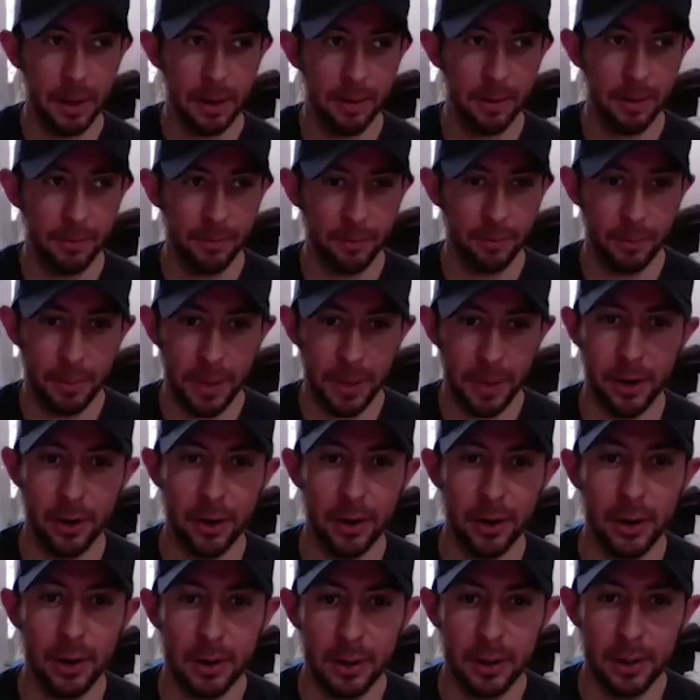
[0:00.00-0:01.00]
of a
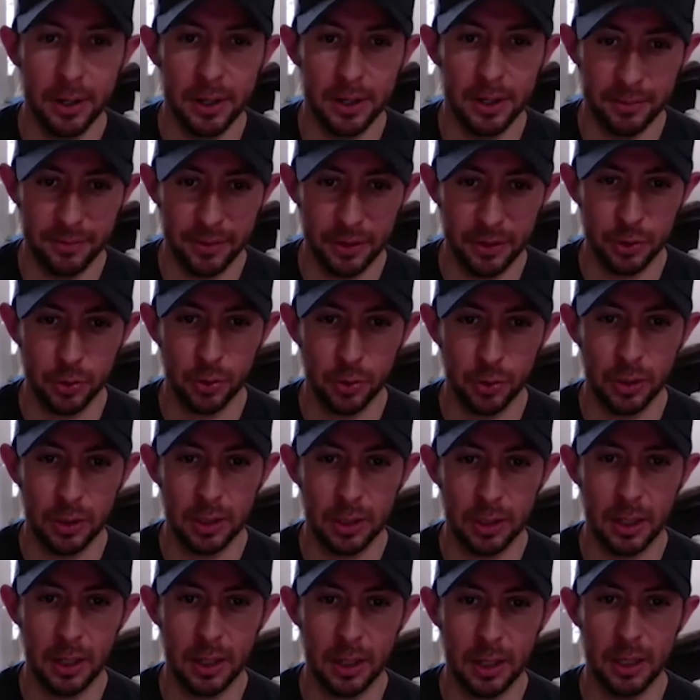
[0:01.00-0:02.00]
better individual,
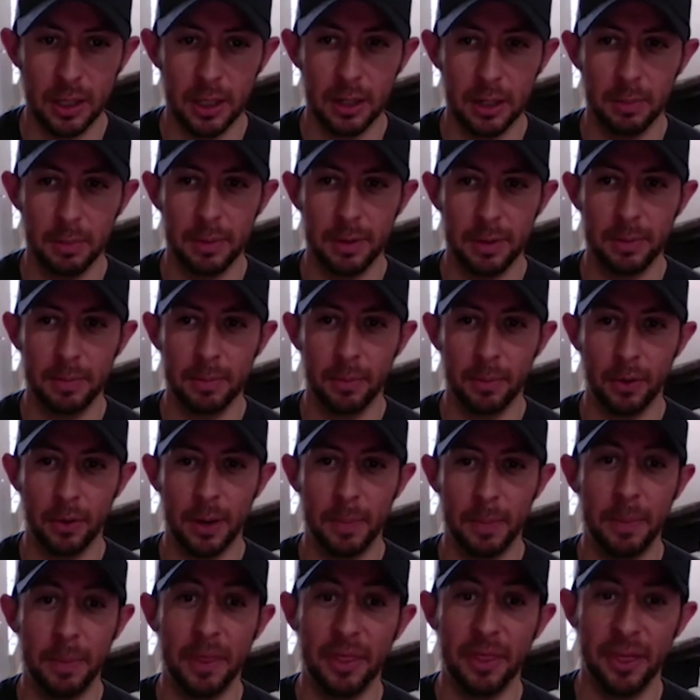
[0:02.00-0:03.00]
a little bit more
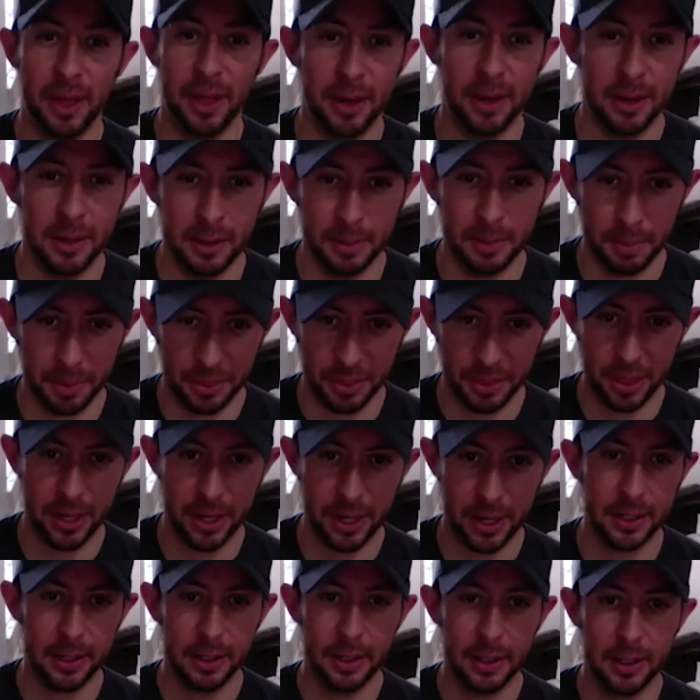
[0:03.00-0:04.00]
empathetic.
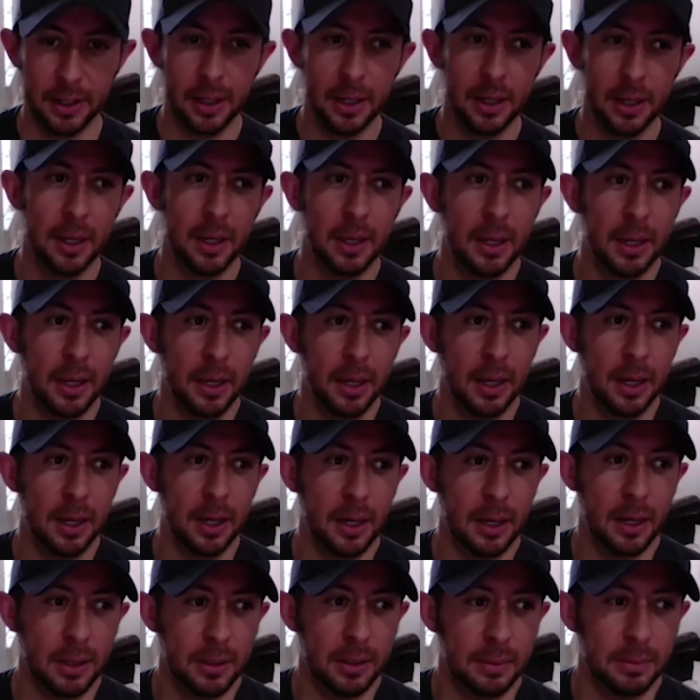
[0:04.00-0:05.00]
empathetic.
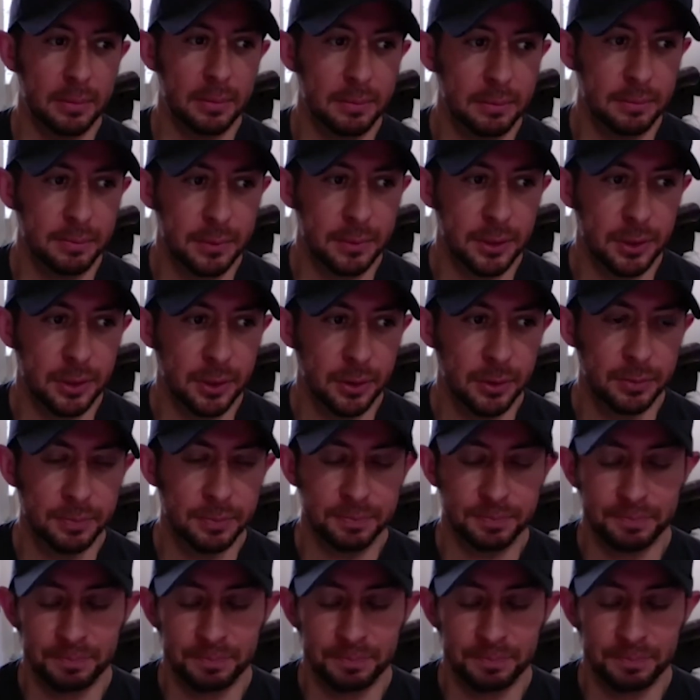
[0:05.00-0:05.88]
Um, so,